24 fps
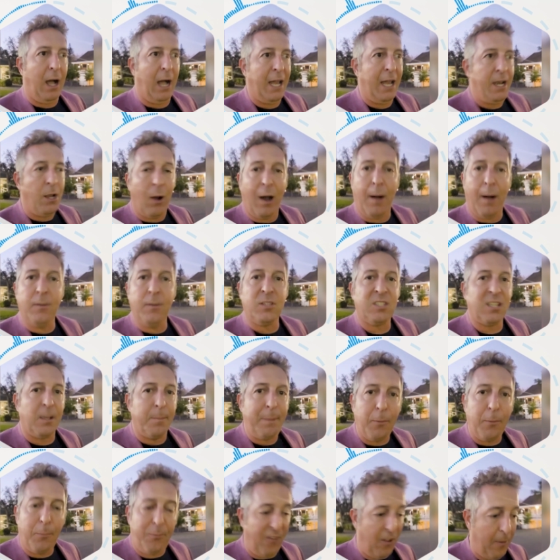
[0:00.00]
I know how some
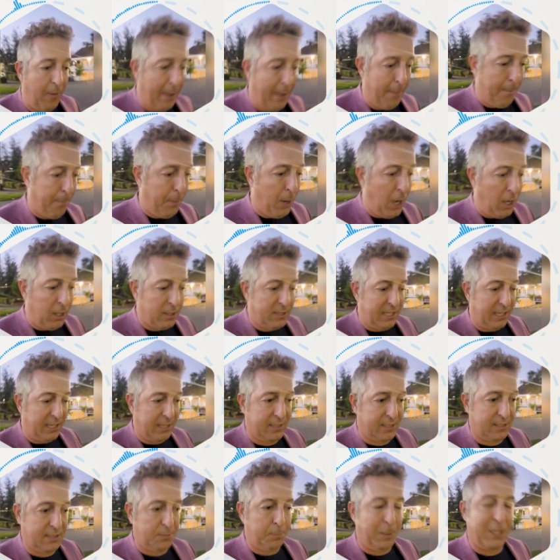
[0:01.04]
people feel about
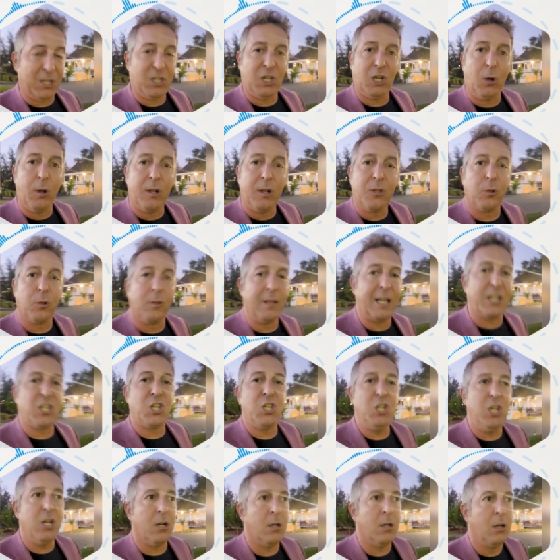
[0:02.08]
politics, especially going into
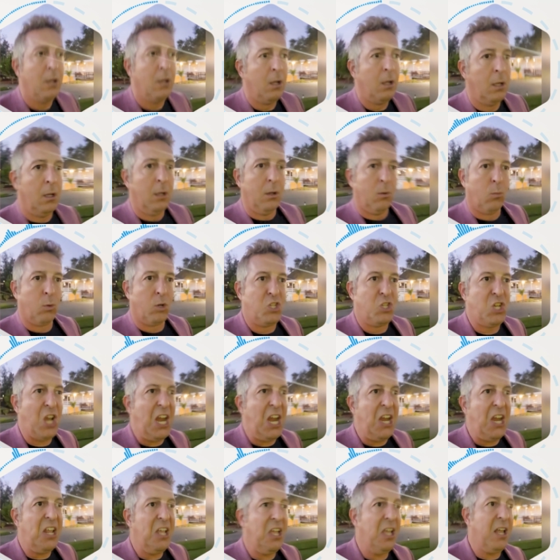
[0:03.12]
election year. We're
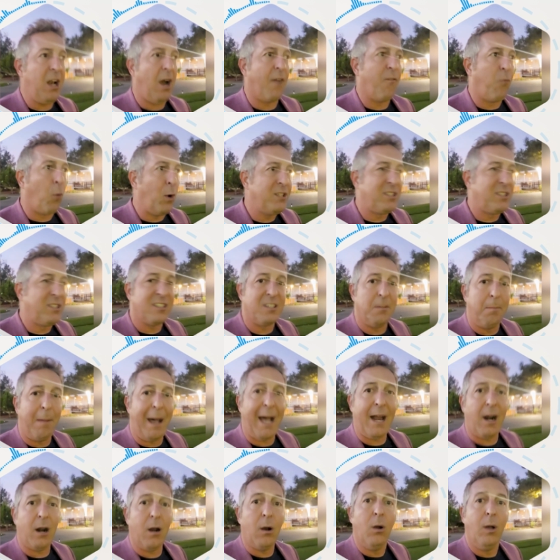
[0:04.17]
jaded, our voice doesn't
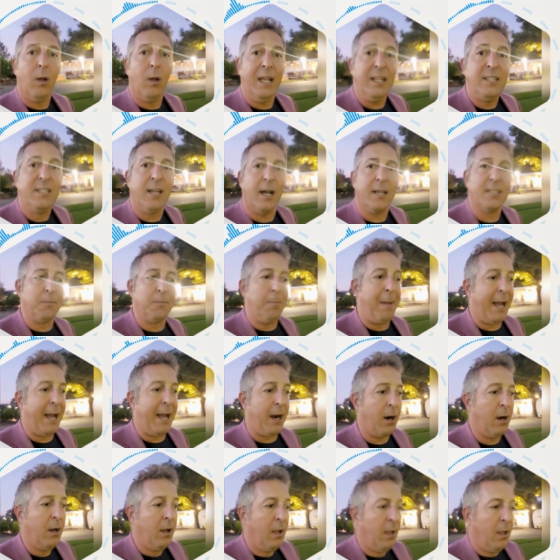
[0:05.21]
matter. It does
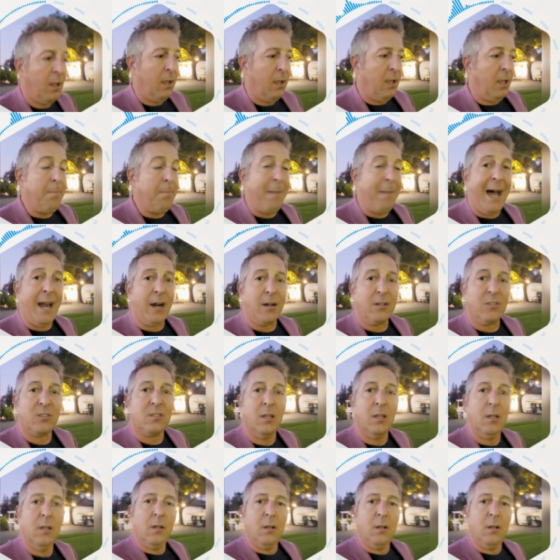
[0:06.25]
matter. It
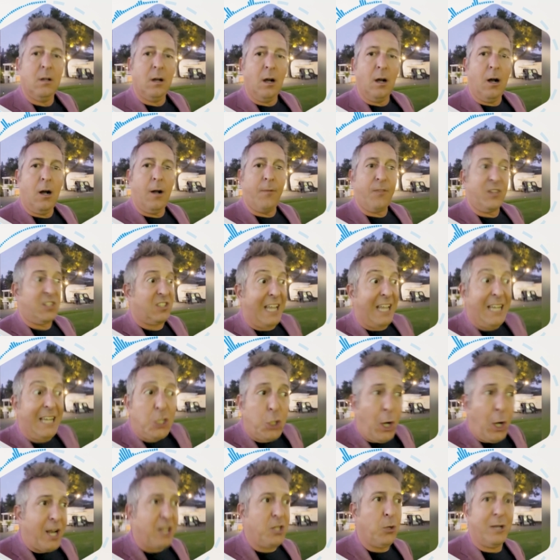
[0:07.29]
matters. Uh, the state
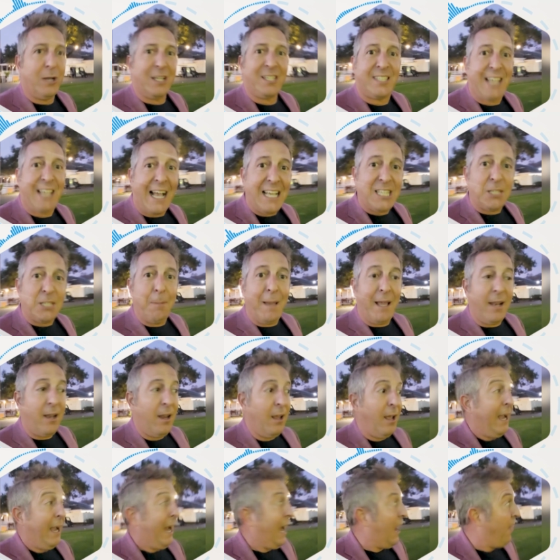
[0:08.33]
tried to do an assessment,
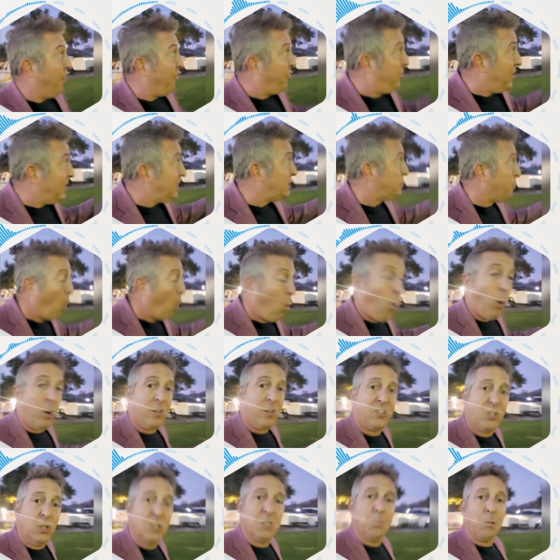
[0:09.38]
and this
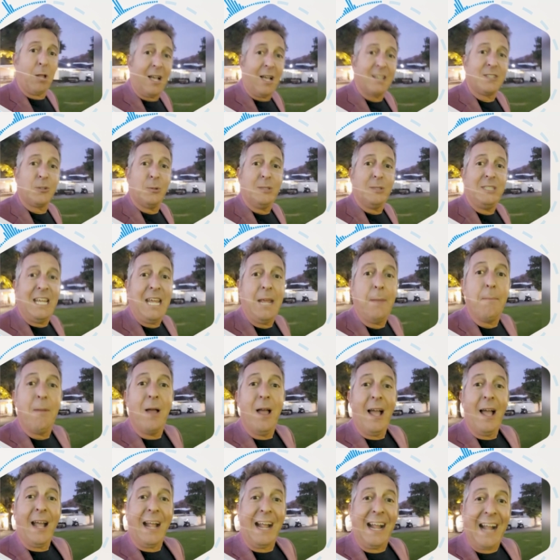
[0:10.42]
board, Susan Milazzo and team,
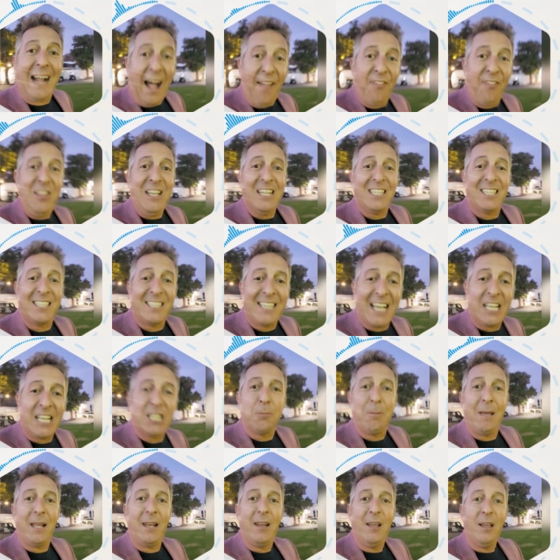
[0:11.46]
got the
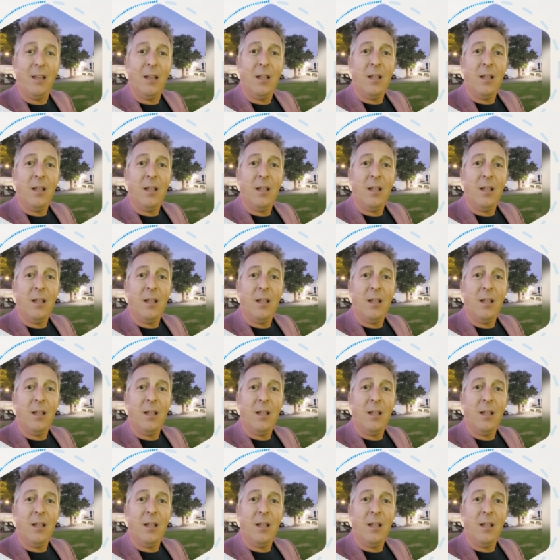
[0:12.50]
assessment